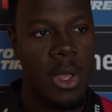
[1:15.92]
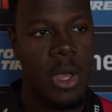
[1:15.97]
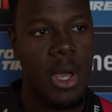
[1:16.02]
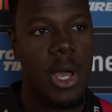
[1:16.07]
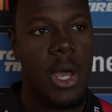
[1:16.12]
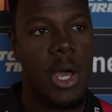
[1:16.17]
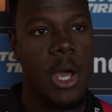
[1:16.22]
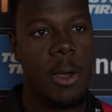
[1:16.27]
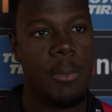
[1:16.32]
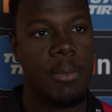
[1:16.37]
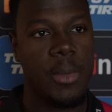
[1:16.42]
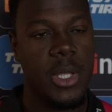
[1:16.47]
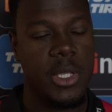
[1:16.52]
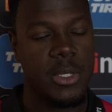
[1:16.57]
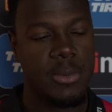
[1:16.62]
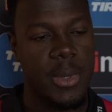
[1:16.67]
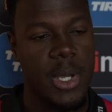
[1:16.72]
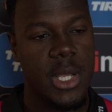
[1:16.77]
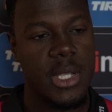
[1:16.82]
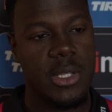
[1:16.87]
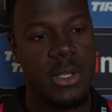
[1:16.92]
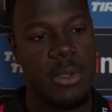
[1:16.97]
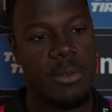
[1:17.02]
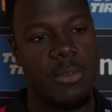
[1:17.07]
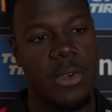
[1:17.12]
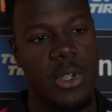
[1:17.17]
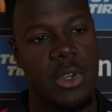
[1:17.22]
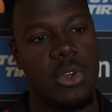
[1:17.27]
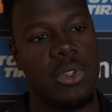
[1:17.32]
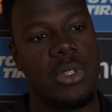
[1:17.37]
It's
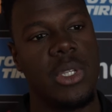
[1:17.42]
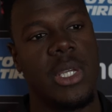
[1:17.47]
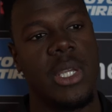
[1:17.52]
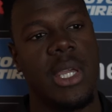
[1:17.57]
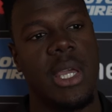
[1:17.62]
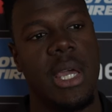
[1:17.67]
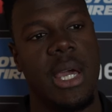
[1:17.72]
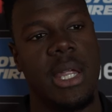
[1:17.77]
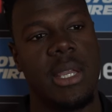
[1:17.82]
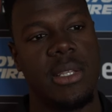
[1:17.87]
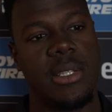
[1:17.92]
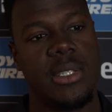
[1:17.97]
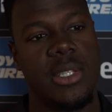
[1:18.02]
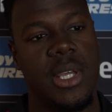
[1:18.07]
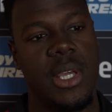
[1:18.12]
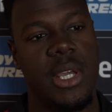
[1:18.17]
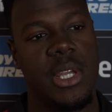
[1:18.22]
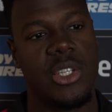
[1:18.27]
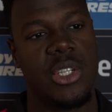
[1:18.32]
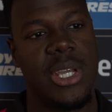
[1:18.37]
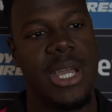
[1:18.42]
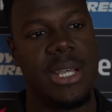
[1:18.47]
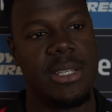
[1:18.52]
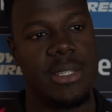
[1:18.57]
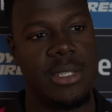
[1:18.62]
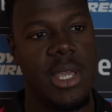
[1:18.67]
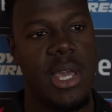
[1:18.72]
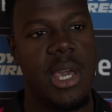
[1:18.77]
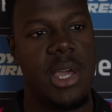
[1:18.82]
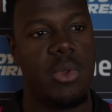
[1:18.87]
massive. I don't think it at the stage
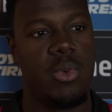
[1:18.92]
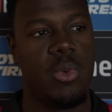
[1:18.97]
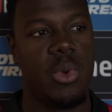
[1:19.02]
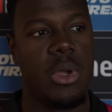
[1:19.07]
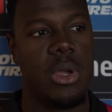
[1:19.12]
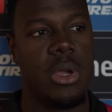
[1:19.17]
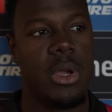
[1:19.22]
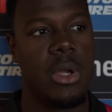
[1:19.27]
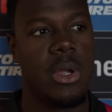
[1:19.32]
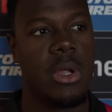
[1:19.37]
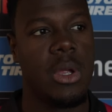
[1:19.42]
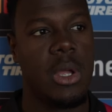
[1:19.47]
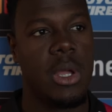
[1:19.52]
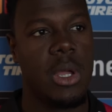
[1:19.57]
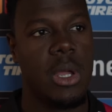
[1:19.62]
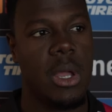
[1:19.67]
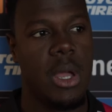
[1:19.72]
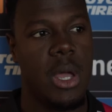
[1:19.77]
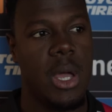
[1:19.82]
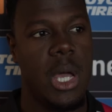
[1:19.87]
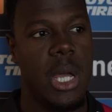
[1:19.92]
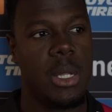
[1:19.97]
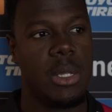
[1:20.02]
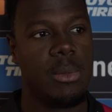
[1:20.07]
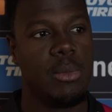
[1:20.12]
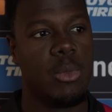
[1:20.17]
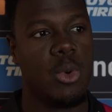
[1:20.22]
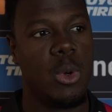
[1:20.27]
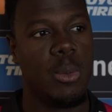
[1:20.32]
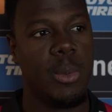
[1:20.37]
as yet where
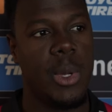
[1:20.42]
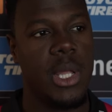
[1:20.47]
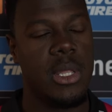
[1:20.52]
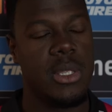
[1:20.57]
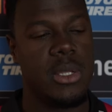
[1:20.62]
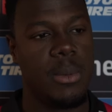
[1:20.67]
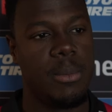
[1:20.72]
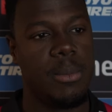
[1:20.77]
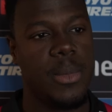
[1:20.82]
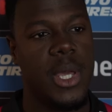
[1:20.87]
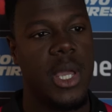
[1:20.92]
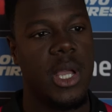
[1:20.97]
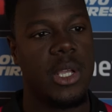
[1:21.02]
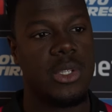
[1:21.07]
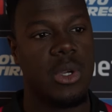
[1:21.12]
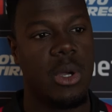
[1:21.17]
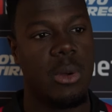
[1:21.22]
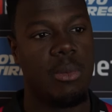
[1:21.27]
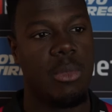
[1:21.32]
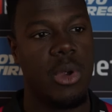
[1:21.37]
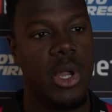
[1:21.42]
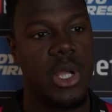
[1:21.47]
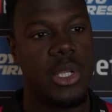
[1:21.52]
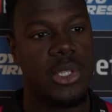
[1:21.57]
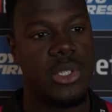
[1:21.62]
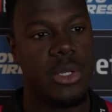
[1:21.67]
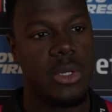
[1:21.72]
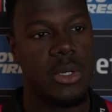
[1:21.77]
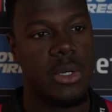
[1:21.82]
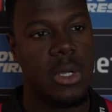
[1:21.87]
the momentum makes or
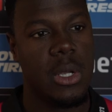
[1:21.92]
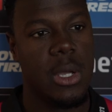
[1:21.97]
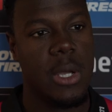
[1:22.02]
breaks you.